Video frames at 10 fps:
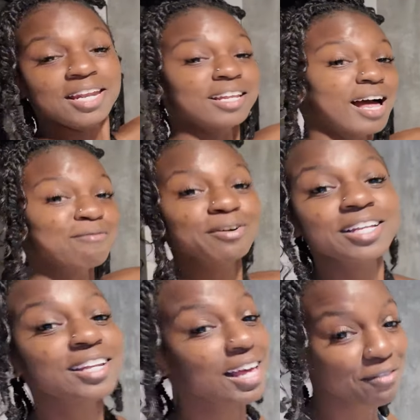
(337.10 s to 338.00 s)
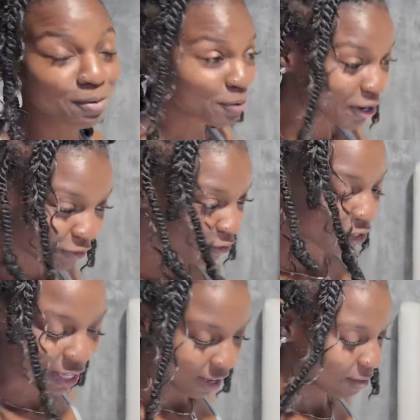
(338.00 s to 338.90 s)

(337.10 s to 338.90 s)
the life of the party, for real. Like,